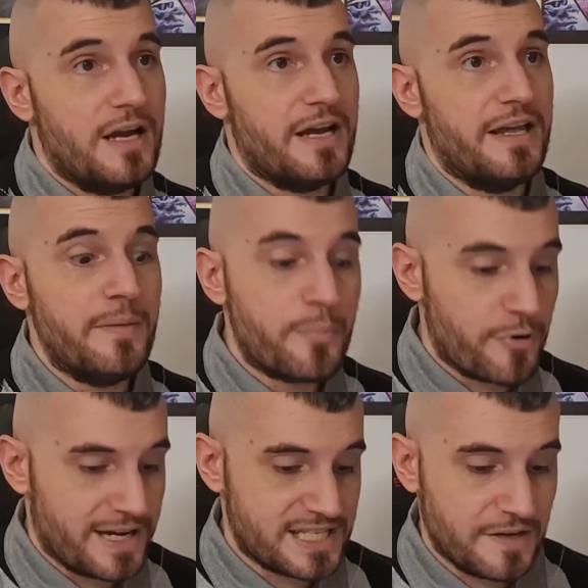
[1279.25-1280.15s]
an
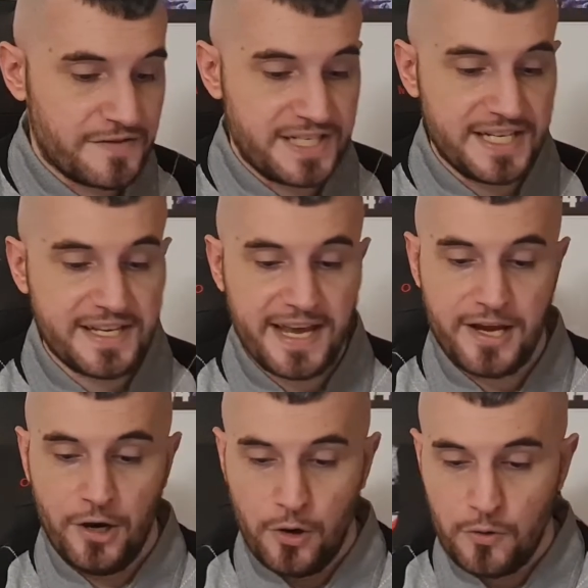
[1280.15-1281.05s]
impressive
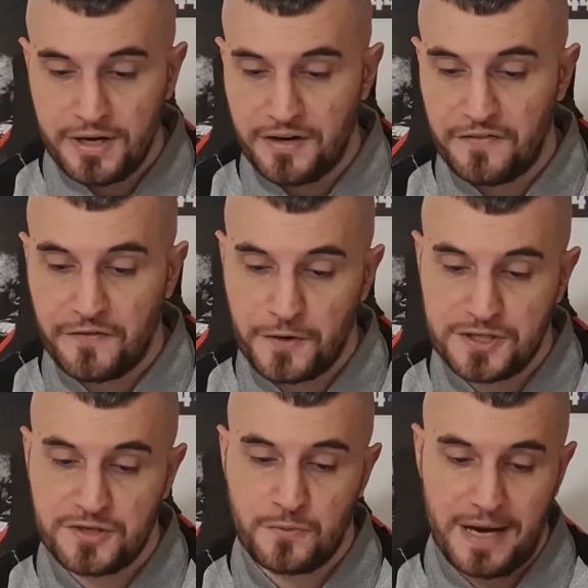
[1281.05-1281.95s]
TKO in the
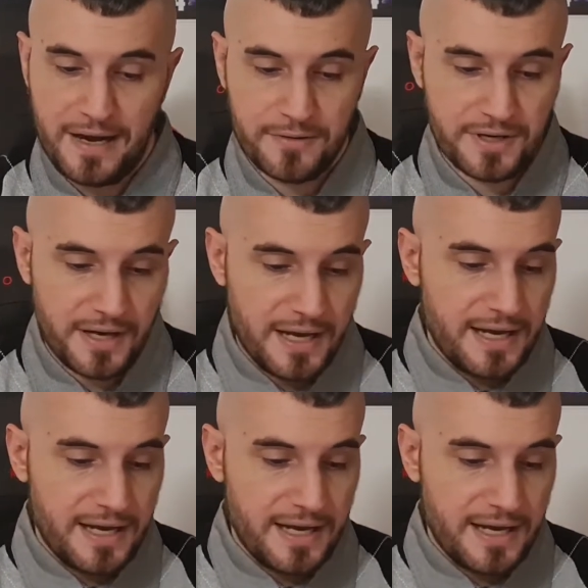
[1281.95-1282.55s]
first round